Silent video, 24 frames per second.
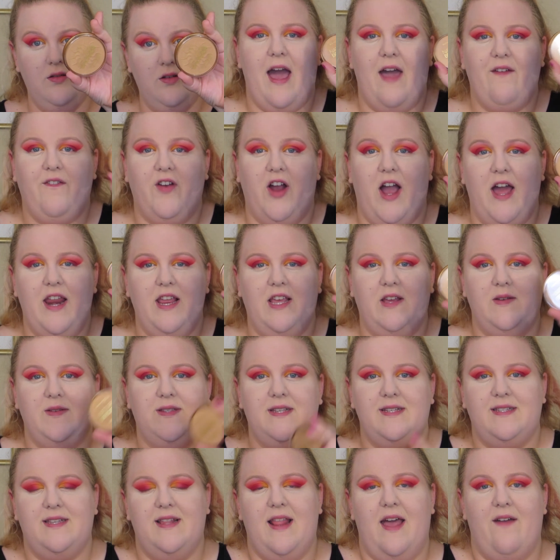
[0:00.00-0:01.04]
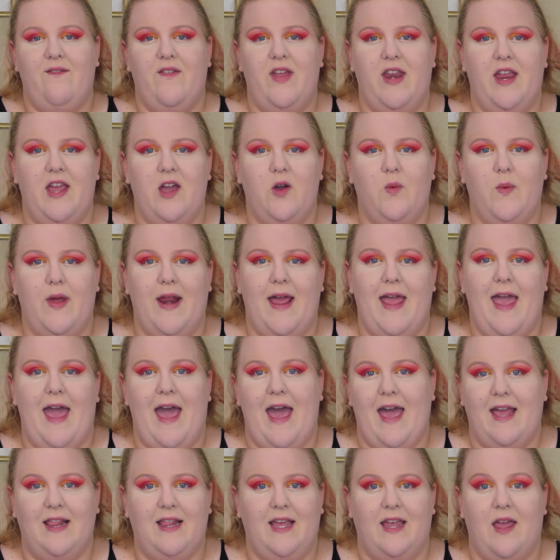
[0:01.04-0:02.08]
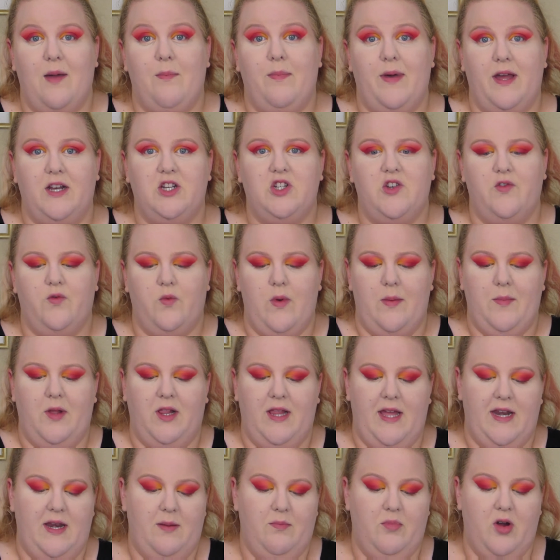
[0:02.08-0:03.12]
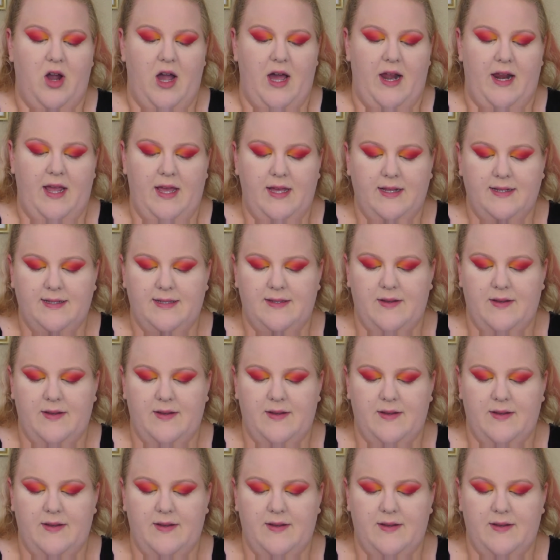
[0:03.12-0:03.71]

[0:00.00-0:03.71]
I forgot to use this in that video when I had like a bunch of Rimmel London products.